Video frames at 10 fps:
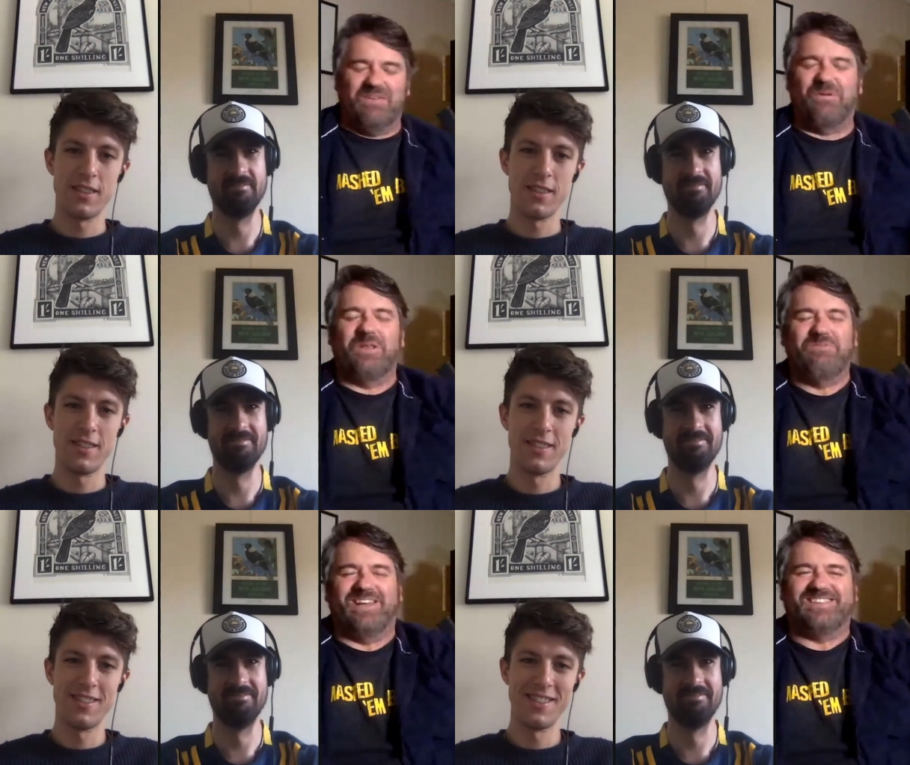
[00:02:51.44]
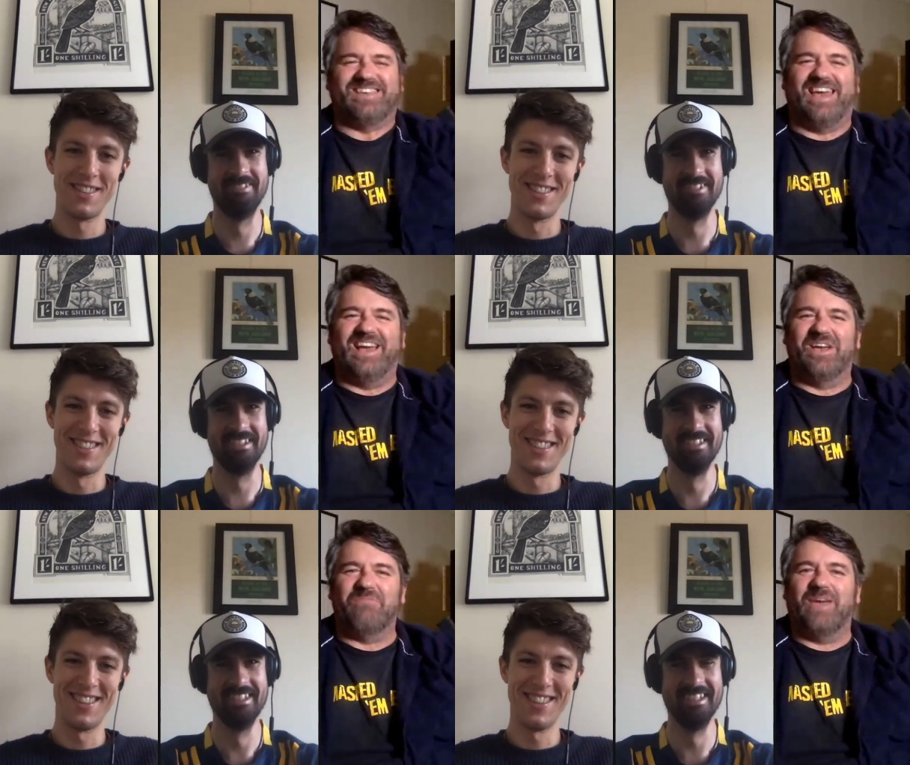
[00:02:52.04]
Speaker 1: yeah, pretty much the
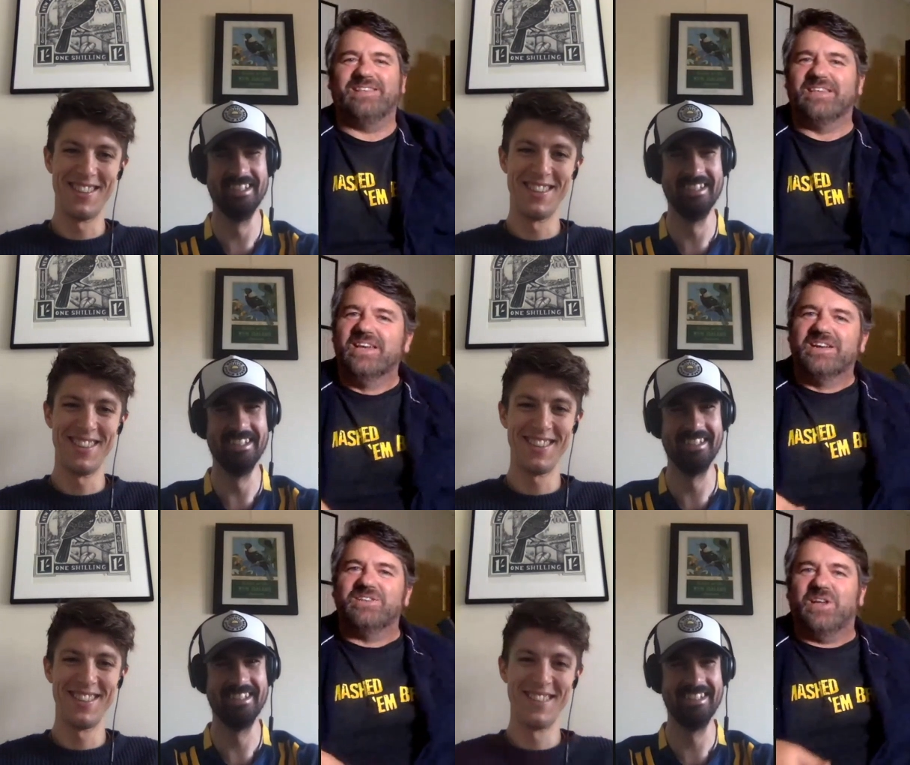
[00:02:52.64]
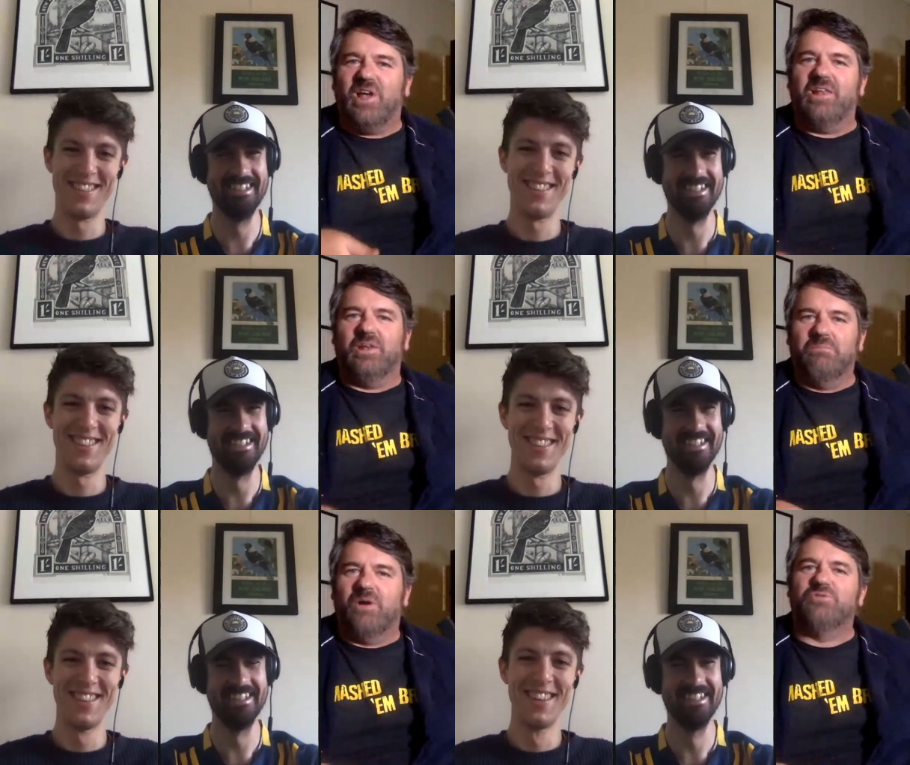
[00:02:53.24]
cargo pants because I like
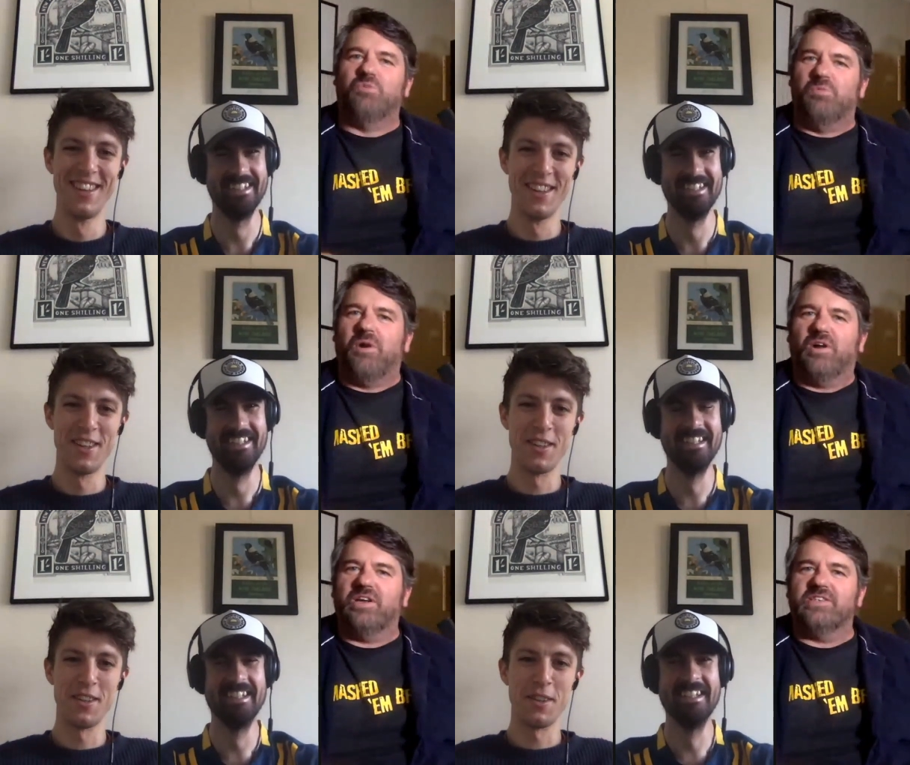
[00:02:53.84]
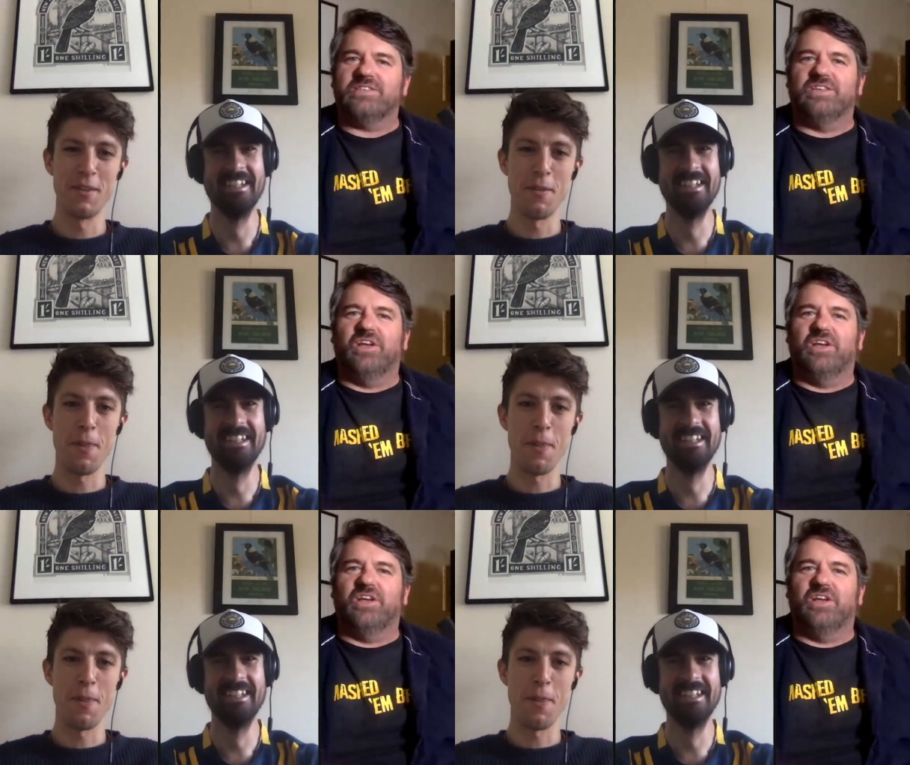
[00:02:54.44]
multiple pockets.